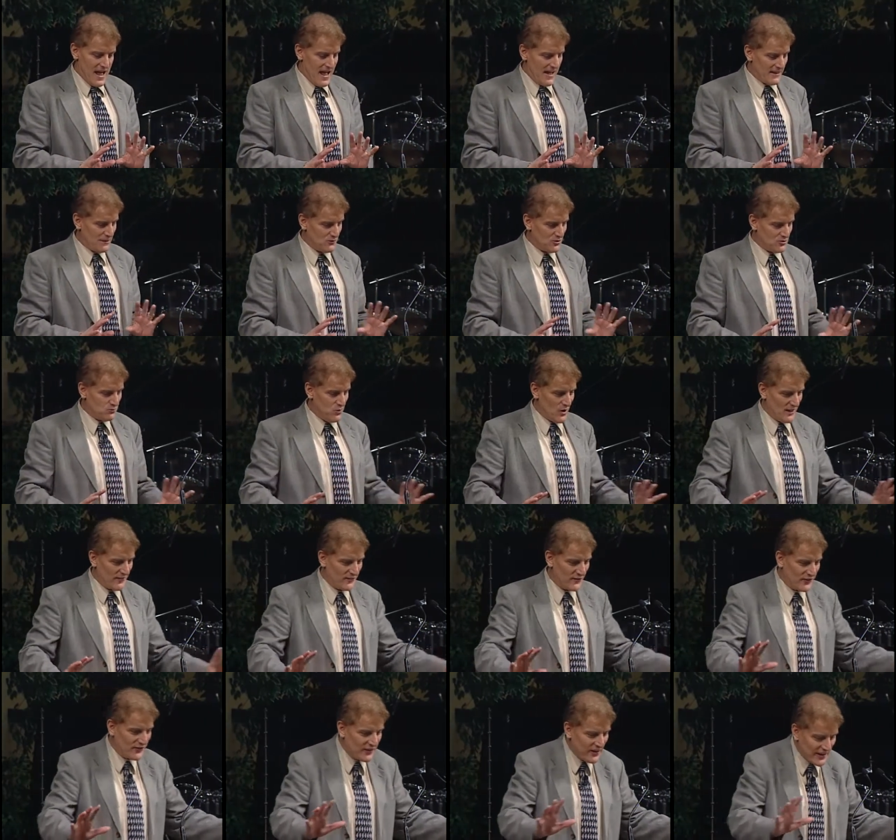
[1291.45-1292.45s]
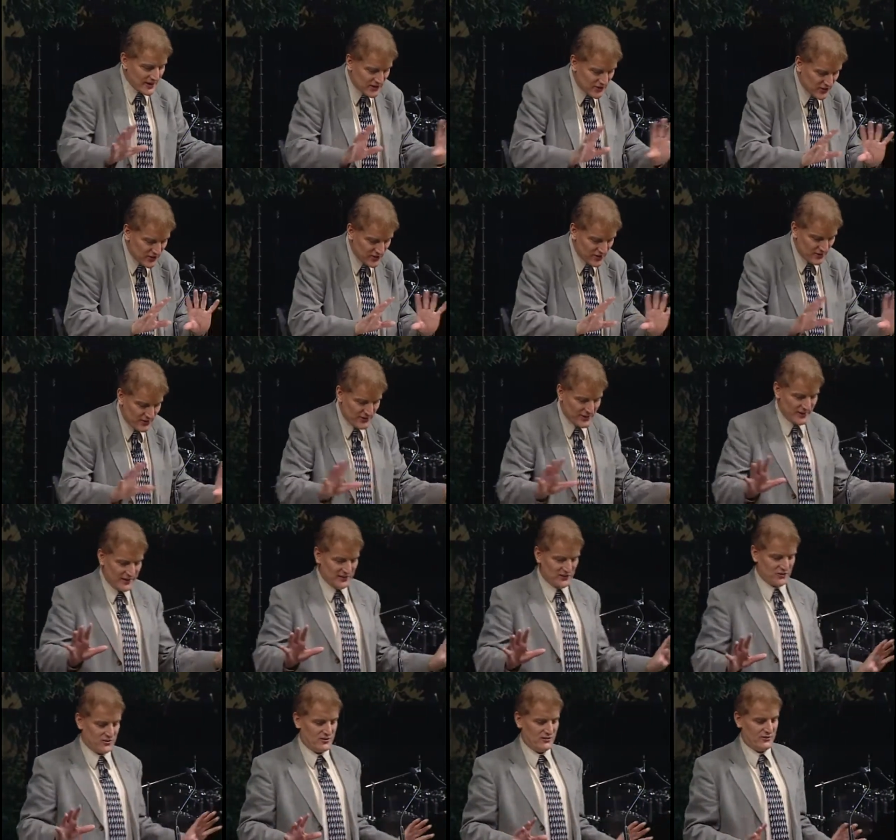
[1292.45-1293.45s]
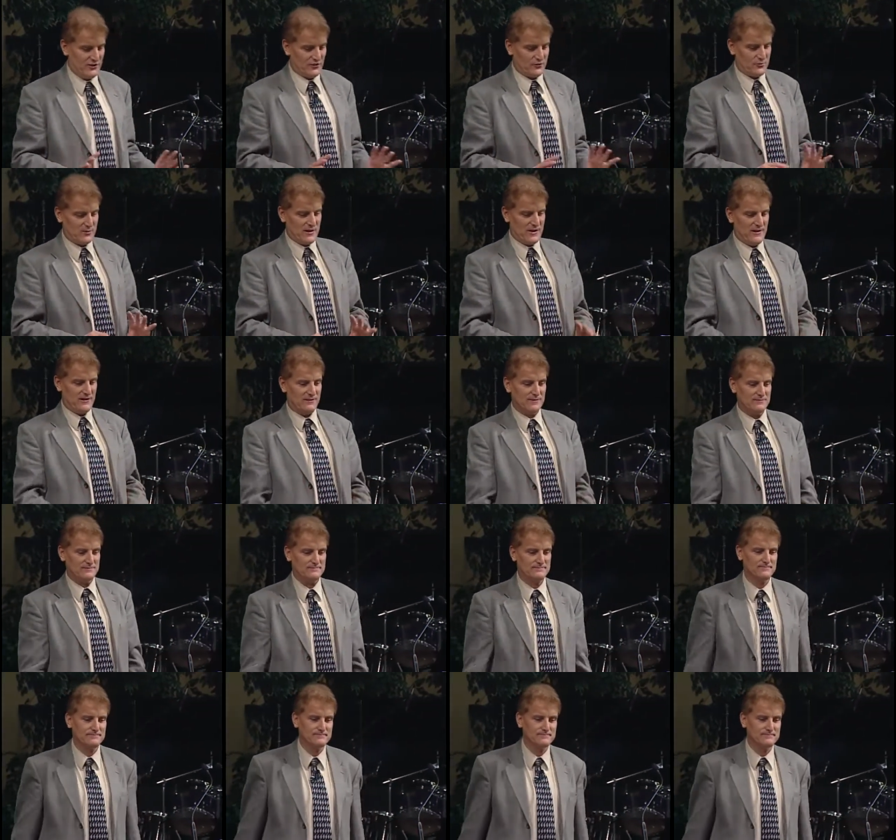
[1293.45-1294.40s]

and it was one section of the nation of Israel.